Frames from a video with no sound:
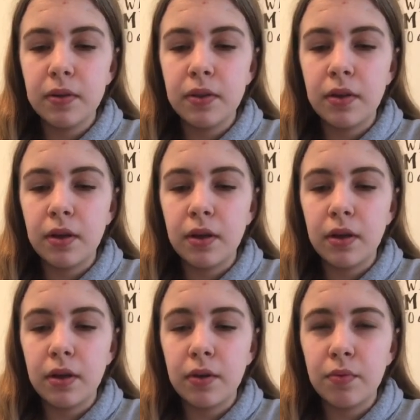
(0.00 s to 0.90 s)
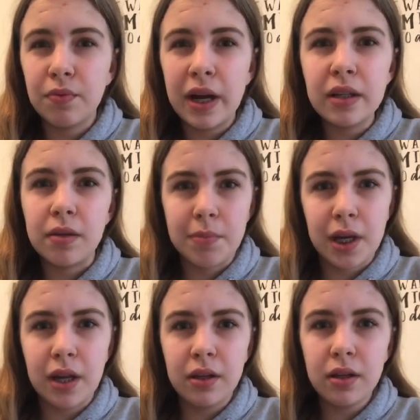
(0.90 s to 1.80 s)
the right
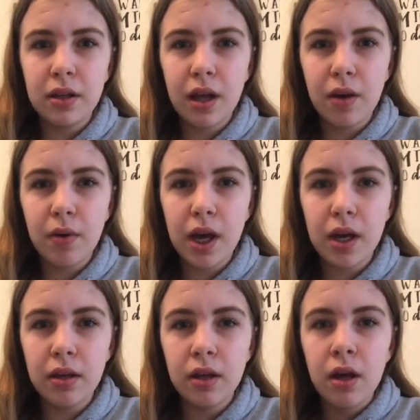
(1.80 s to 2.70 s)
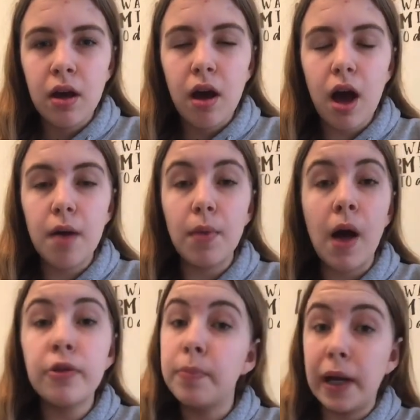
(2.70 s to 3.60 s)
companion in that way.
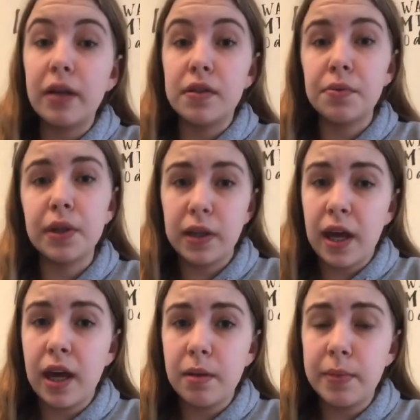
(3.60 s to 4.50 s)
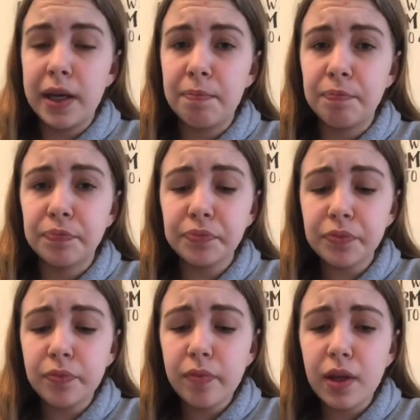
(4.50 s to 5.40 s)
Other parrots really can be.
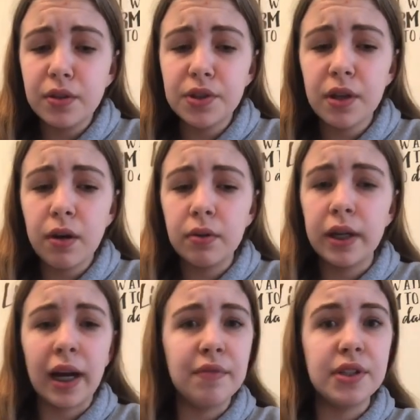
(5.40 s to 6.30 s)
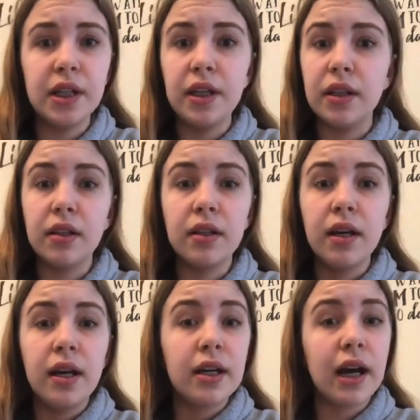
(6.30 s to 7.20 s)
So, like, I've seen
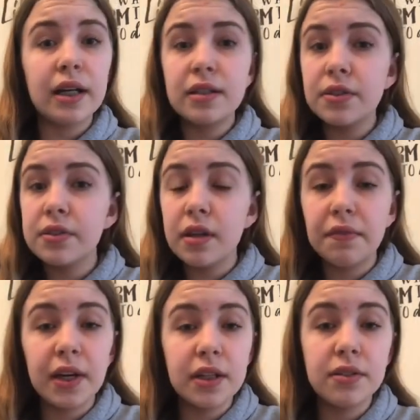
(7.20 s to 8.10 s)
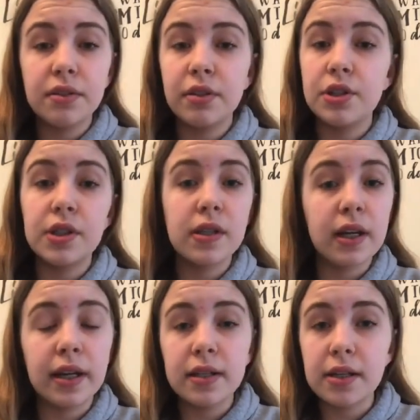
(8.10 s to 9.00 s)
cockatiels love head scritches a
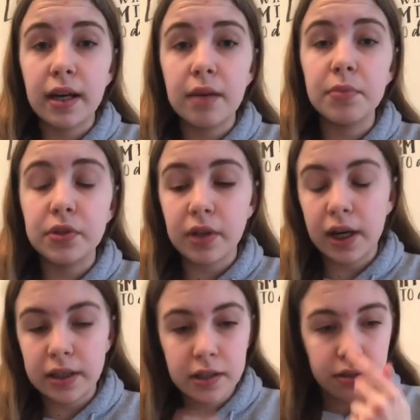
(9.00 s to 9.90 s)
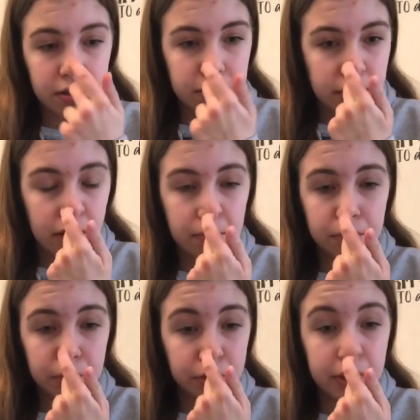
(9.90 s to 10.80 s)
lot of the time. Most cockatiels,
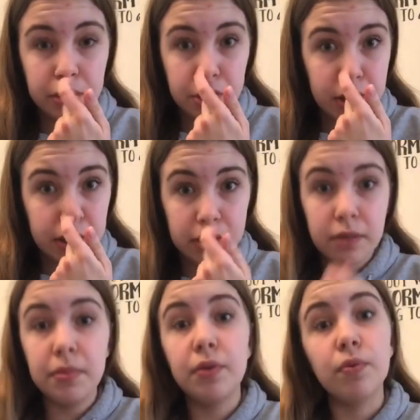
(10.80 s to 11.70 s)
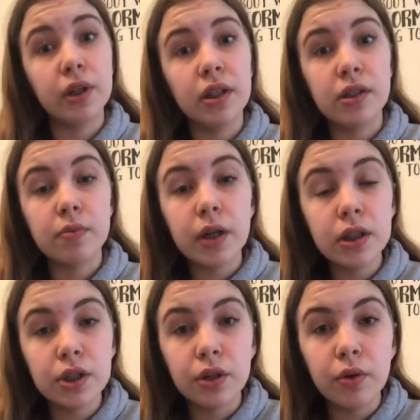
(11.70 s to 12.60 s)
green cheeks can be really sweet
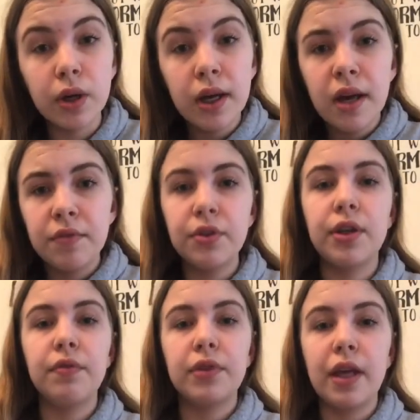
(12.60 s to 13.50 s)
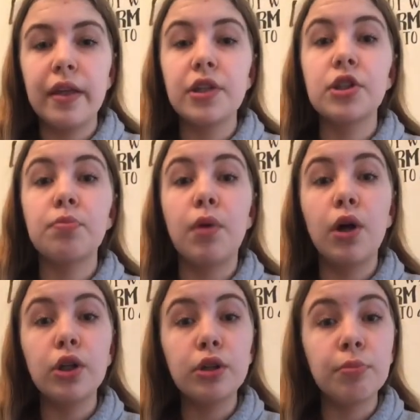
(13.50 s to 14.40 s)
too, if you're looking for that, like,
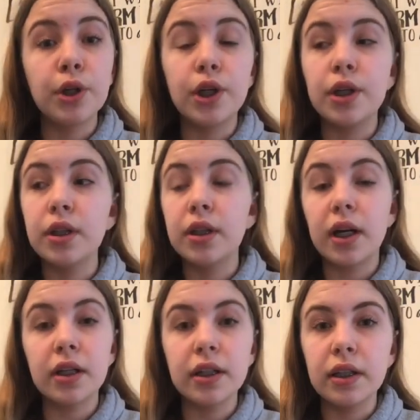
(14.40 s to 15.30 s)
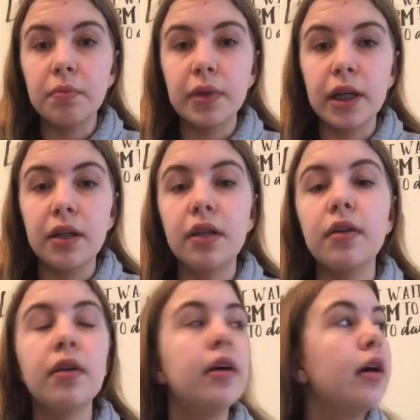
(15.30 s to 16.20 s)
smaller bird, cuddly companion.
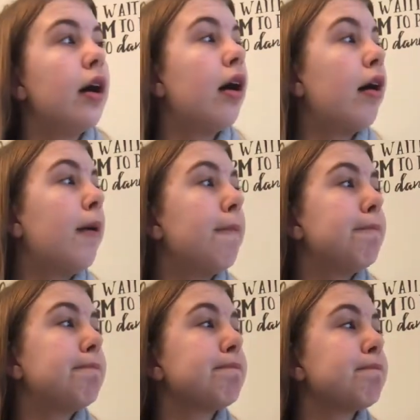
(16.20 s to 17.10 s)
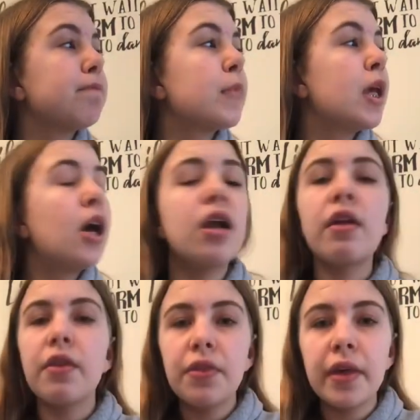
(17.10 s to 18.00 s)

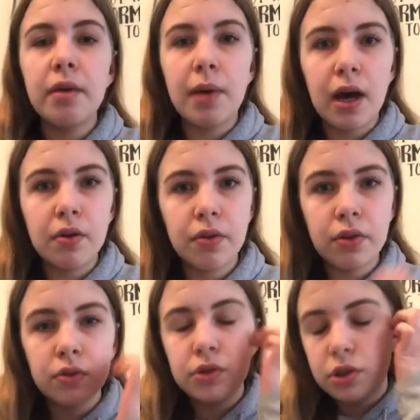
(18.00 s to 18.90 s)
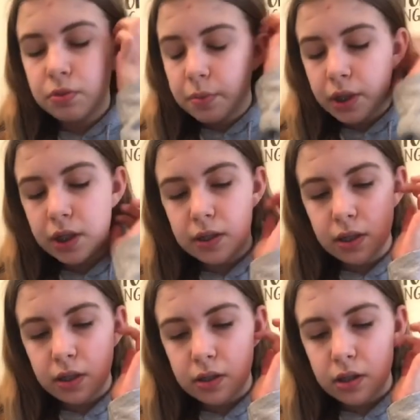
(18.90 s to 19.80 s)
Another thing about those two breeds
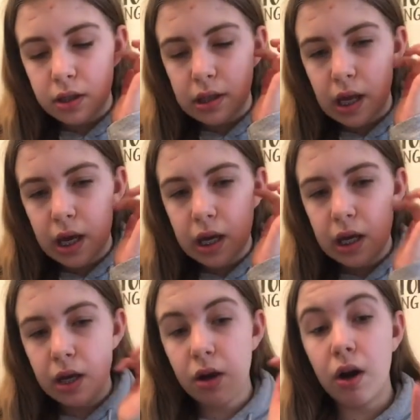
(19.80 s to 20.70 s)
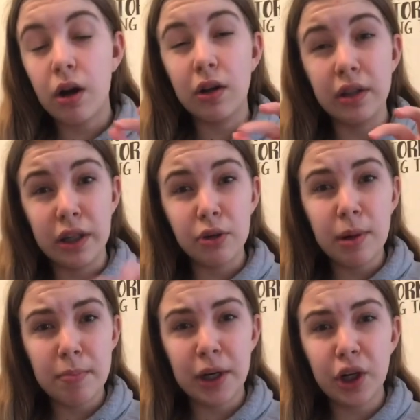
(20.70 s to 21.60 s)
is they are a little
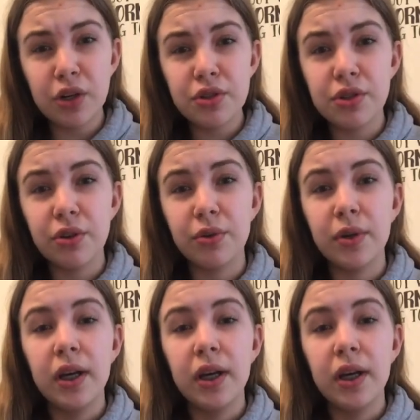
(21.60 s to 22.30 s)
bit bigger, so